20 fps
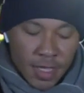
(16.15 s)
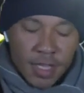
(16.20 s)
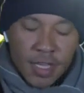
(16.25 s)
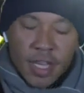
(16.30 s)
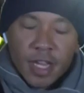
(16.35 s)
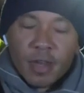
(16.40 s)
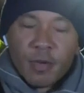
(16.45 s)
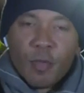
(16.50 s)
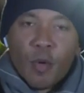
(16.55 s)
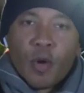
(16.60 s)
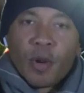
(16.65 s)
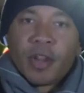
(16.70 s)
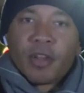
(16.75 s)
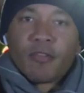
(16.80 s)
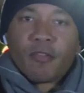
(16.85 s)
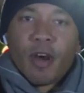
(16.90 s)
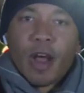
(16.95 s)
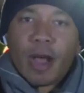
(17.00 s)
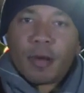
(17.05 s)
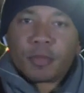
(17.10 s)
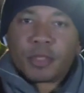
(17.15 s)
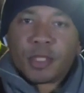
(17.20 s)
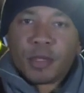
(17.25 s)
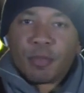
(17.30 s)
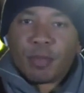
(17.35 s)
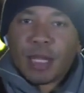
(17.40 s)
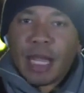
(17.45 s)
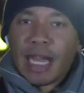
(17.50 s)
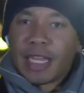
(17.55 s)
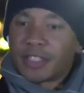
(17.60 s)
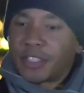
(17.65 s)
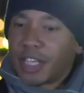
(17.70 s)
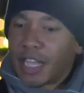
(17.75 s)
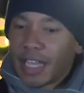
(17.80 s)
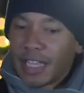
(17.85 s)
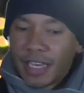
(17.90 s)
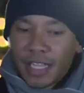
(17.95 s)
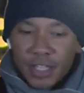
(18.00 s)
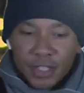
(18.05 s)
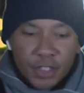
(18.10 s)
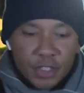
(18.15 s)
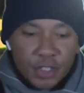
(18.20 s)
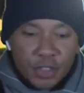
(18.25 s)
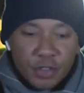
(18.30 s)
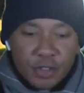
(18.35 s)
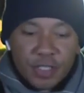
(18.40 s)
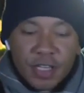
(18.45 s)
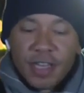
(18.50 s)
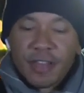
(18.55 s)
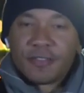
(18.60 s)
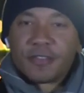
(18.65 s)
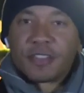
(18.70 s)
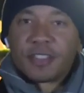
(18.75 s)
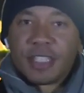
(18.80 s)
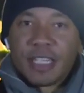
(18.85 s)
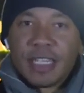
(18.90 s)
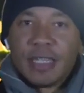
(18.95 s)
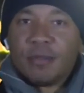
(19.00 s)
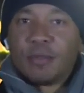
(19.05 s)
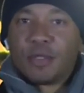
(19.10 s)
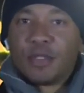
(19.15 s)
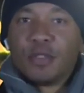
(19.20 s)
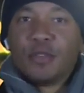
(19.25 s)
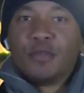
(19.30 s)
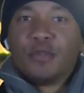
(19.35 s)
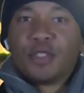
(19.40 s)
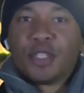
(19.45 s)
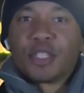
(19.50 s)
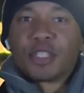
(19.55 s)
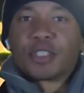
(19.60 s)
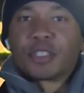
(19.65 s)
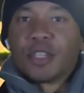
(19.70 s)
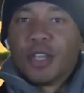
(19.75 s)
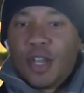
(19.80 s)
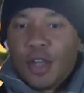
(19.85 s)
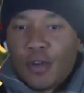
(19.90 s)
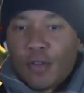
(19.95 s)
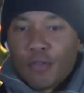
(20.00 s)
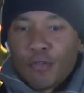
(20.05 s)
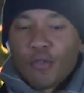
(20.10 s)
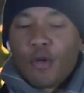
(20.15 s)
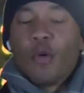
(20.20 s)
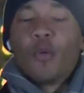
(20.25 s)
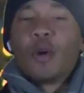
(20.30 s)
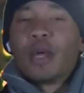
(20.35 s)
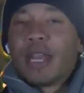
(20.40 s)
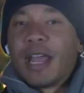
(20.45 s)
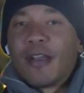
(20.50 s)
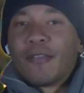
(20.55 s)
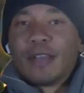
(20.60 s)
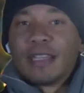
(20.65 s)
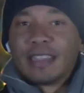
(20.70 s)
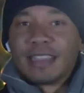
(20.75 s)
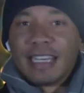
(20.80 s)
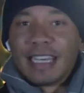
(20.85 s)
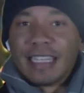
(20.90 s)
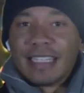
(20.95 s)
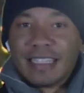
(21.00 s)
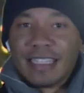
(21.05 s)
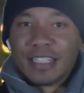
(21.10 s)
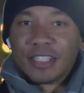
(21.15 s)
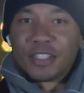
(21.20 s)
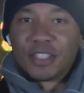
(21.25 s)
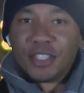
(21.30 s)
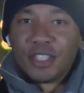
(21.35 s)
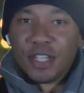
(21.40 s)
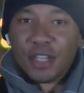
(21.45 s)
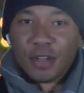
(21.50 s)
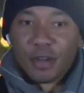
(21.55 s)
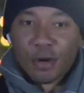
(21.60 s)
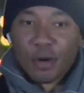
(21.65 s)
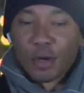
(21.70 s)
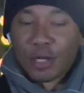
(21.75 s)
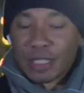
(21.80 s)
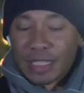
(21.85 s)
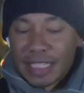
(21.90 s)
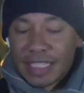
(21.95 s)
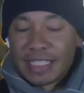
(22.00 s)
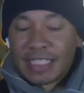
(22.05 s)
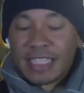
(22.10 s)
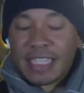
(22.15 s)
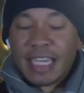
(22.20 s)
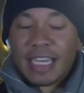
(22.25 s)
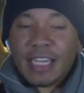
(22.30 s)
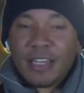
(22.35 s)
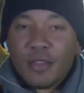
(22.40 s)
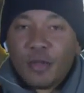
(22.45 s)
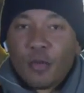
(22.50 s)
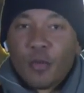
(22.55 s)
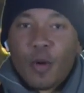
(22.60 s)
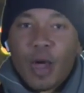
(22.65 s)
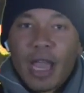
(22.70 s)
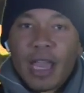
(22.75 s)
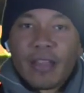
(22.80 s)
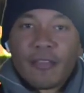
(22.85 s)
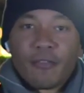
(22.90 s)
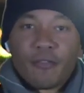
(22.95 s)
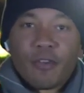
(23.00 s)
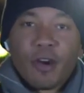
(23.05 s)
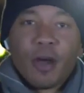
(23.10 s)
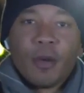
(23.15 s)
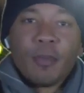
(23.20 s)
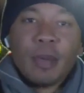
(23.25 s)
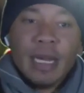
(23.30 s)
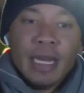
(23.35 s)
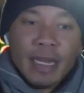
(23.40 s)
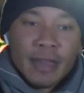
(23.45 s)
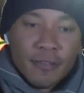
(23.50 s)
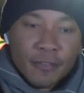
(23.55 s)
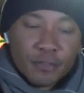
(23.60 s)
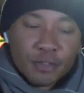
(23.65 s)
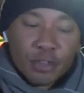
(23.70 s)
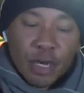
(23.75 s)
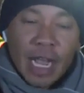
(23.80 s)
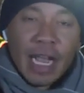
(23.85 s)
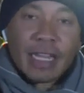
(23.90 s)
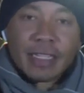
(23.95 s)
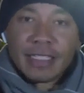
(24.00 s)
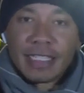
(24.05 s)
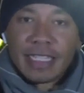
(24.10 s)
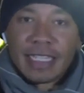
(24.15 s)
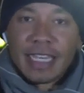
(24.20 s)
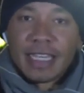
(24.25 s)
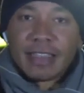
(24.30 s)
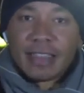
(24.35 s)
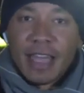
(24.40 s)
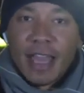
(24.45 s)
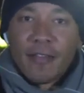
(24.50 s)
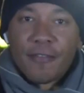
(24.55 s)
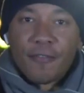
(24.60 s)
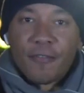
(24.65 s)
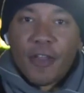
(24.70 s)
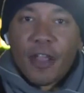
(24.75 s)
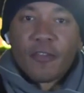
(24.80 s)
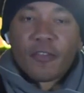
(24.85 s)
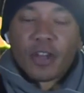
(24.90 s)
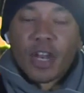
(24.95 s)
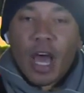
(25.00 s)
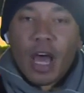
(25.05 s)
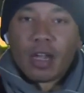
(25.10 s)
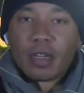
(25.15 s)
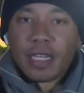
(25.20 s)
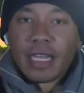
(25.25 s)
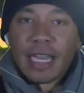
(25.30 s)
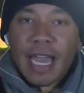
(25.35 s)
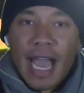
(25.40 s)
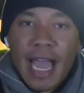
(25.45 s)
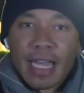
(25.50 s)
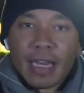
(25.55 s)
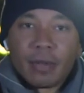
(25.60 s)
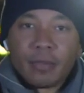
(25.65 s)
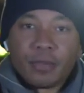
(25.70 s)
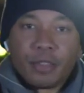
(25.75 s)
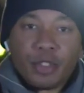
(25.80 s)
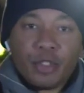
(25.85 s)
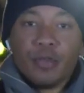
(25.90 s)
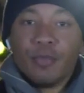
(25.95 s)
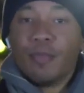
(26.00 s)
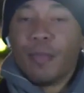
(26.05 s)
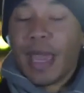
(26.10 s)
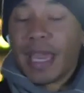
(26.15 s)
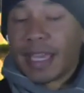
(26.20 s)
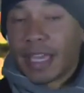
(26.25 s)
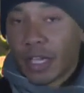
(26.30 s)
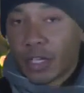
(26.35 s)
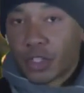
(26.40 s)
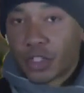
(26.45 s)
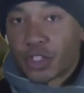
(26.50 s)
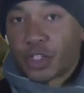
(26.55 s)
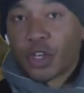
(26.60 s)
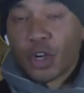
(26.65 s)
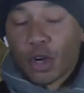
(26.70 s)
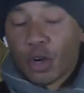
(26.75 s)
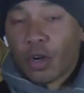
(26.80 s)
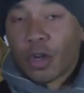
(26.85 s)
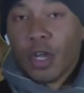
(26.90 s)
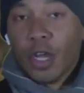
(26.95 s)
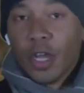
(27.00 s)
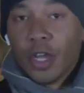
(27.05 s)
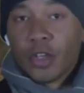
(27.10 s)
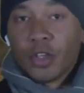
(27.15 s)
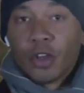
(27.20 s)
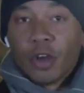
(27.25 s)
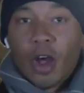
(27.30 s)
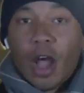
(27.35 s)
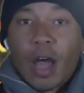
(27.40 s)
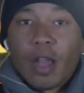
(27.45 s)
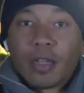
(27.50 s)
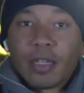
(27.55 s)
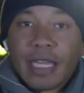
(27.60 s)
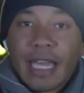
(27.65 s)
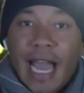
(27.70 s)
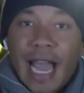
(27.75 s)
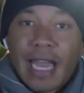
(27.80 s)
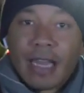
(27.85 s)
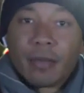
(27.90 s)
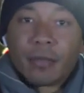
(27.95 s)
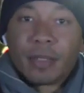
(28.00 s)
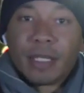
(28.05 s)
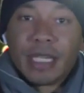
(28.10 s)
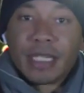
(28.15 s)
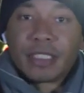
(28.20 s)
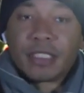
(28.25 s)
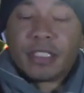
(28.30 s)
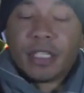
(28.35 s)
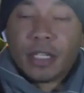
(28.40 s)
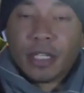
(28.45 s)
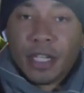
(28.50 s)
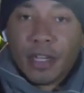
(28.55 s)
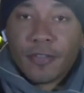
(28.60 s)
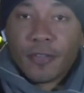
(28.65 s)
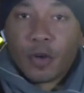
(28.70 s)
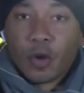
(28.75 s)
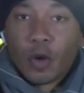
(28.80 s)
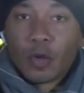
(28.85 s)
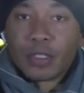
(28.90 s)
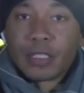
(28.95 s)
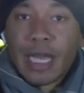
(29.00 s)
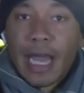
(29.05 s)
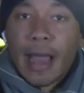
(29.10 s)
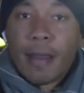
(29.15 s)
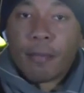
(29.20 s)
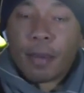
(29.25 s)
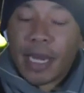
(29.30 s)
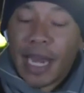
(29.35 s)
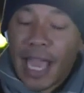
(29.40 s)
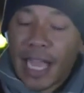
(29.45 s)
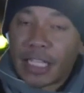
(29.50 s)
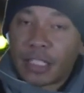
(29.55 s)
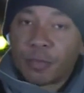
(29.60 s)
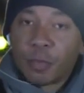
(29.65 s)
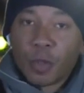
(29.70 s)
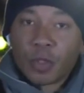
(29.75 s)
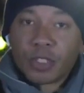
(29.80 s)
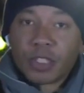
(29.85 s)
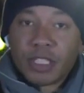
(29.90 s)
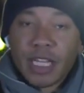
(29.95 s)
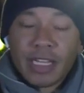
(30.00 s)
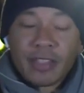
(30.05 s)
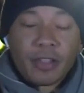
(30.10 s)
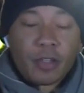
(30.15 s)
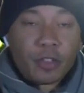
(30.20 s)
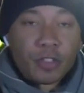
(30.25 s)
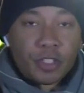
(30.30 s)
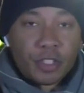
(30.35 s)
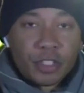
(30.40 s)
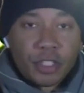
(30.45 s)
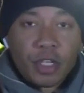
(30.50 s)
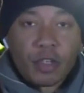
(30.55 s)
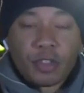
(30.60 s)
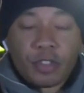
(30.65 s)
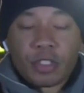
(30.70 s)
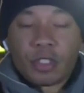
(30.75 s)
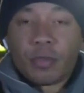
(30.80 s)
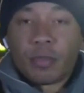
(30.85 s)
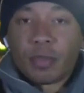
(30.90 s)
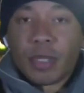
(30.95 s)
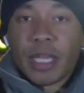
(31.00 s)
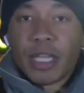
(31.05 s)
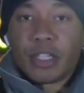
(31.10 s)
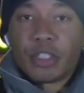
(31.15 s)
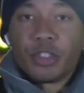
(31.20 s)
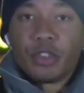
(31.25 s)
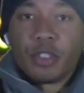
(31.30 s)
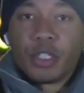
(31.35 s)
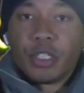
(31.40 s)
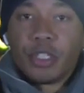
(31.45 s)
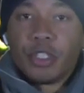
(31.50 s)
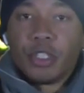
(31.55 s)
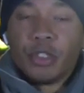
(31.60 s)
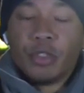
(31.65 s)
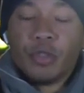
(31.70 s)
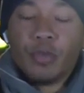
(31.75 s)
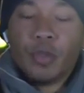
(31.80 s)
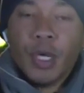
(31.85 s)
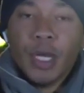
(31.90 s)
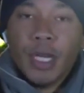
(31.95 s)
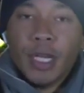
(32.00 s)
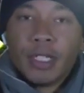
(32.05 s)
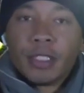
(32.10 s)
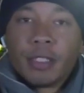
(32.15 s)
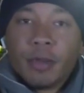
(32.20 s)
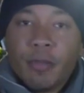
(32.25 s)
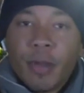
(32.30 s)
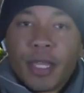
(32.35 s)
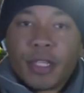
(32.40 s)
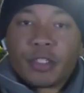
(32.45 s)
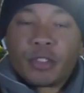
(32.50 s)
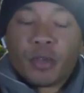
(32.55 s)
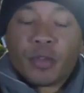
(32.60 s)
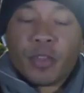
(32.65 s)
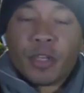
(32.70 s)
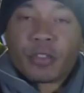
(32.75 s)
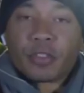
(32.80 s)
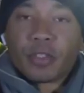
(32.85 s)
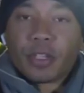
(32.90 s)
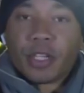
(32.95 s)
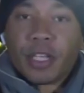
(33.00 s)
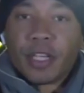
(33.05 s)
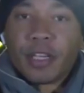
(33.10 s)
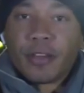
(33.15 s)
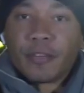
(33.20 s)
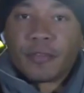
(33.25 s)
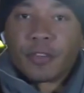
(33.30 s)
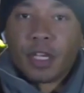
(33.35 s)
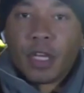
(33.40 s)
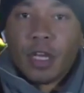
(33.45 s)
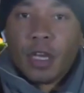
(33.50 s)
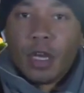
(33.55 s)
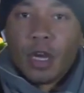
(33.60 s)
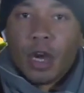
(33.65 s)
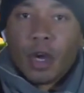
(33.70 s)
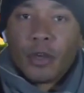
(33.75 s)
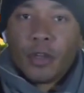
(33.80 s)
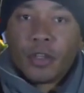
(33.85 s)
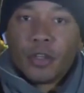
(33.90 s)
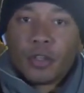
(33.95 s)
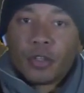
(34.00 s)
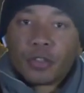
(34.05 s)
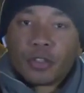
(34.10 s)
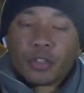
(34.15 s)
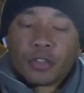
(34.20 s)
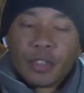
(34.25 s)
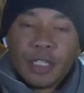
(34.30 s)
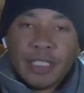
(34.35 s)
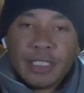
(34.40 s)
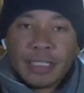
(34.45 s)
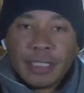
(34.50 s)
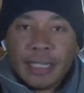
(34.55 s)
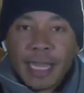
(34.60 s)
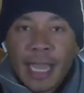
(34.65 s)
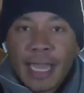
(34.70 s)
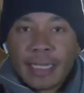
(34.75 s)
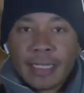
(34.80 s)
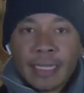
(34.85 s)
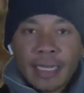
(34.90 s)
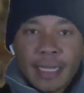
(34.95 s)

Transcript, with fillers: Yeah, good morning, Rob. Supply chain issues have seemed to just ruin everything this year or at least get in the way from trying to get that favorite holiday item to making sure your holiday item gets delivered on time. But experts say there's still some things you can do to make sure there's a gift under your tree tonight.